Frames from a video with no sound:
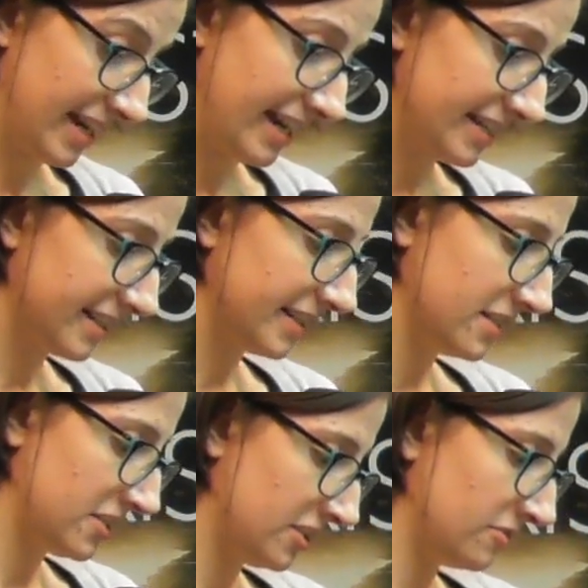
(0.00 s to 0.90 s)
had I
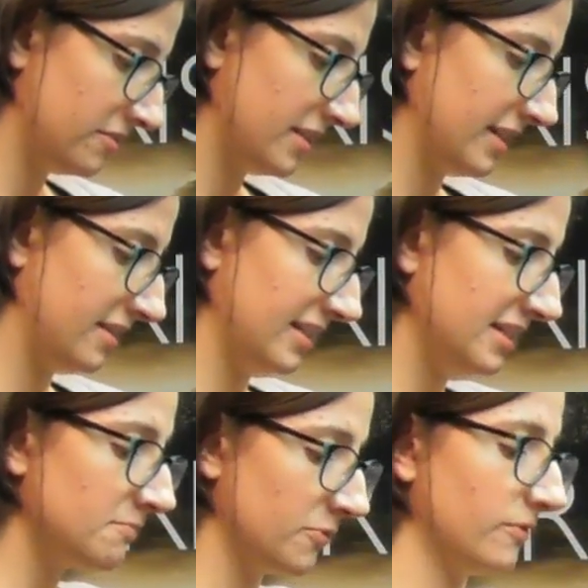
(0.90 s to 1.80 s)
continued in
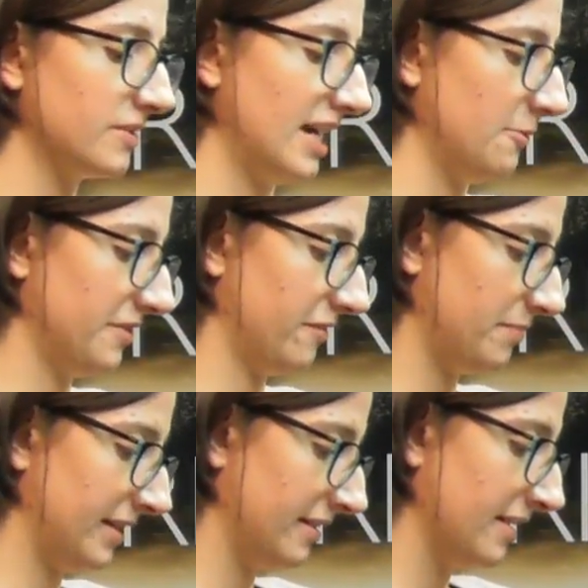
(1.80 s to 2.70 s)
these moods, I would have
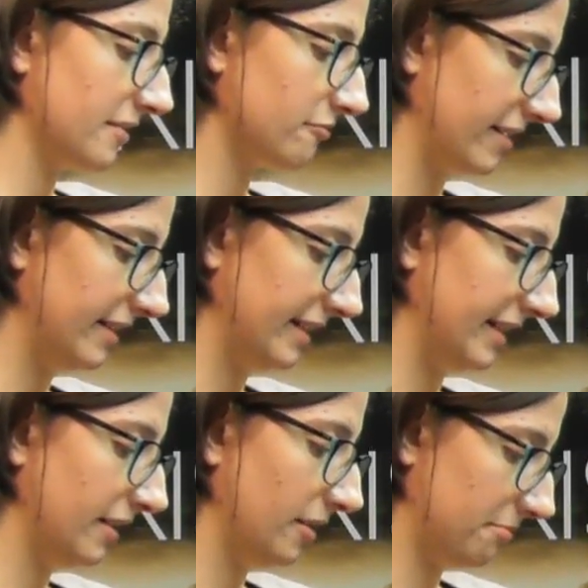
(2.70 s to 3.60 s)
been
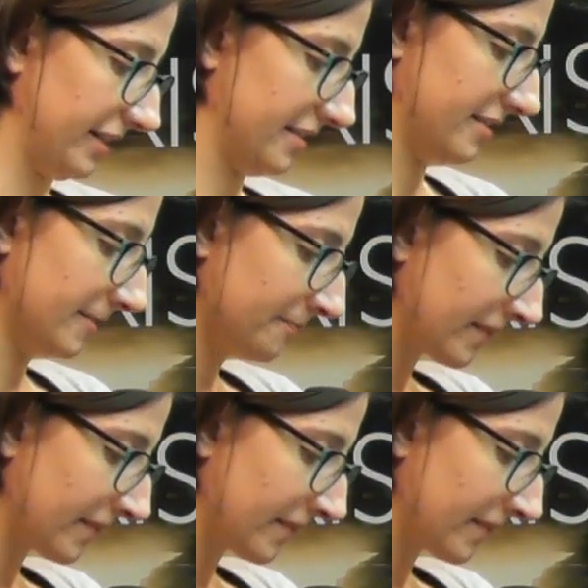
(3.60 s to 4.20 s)
greatly oppressed.